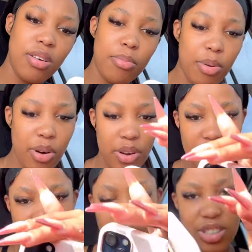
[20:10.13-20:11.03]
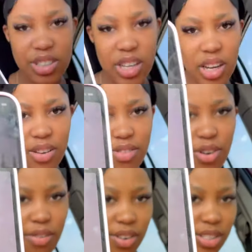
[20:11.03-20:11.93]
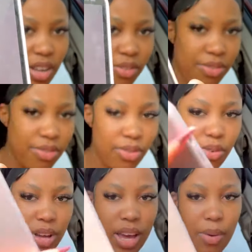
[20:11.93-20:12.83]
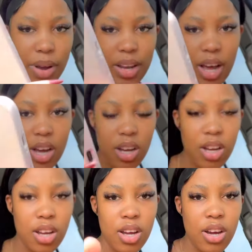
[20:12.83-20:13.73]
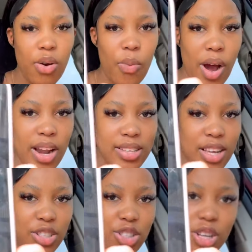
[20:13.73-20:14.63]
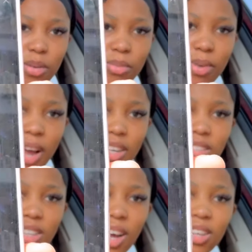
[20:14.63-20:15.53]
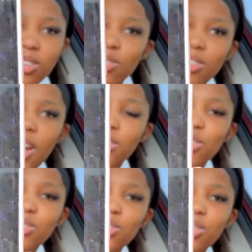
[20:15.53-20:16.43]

but yeah, she's taking a video of herself anyway now while I'm at gym. I don't do